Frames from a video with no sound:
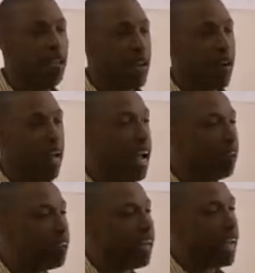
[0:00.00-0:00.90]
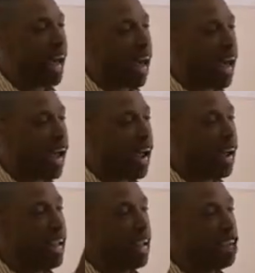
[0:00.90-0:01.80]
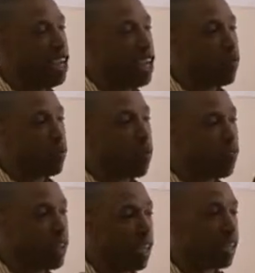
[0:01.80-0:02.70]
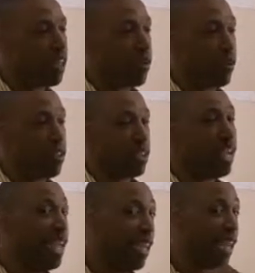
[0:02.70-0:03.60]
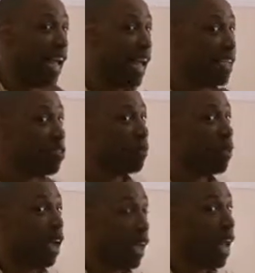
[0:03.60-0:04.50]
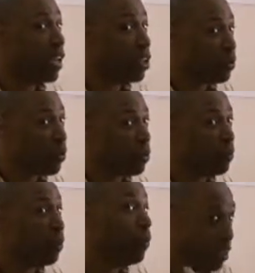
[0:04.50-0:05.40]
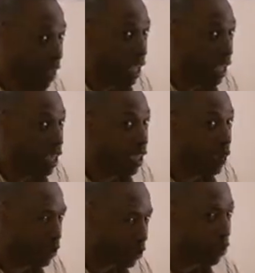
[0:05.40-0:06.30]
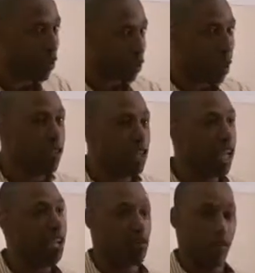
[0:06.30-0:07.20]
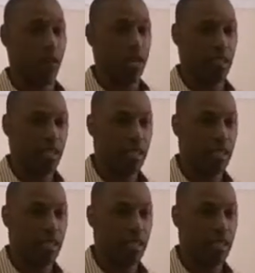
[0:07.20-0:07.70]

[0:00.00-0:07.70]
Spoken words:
They're after that high net worth income person that has a lot of disposable income. So you understand your market.